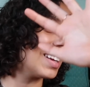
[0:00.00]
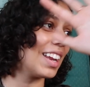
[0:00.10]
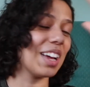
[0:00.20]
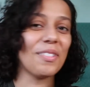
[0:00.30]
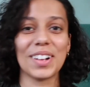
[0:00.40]

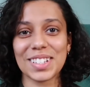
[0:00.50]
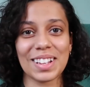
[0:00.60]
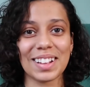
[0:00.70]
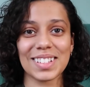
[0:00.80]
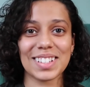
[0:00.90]
and I
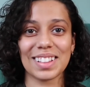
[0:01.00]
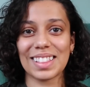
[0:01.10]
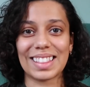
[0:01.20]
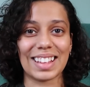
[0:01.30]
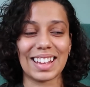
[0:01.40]
wasn't
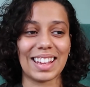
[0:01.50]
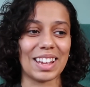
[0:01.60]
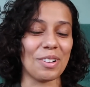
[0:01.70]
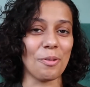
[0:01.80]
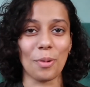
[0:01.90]

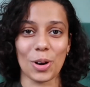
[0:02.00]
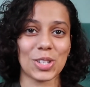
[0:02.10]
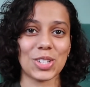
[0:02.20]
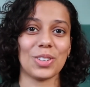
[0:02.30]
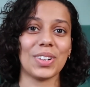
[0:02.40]
the
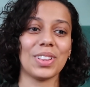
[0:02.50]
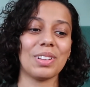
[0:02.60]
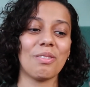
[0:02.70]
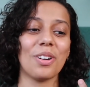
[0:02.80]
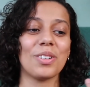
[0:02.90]
worst student in
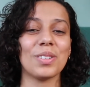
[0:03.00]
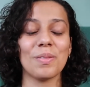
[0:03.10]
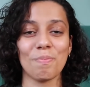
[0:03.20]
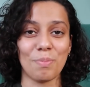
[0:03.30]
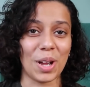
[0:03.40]
the
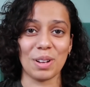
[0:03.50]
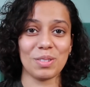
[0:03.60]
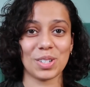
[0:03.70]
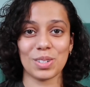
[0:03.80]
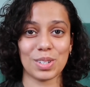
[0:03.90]
world, but it
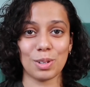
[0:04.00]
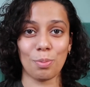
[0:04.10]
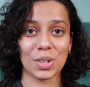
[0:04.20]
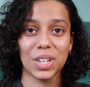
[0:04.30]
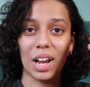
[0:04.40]
was just
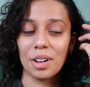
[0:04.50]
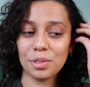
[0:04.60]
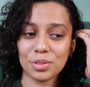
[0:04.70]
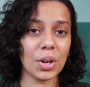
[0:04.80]
super tough.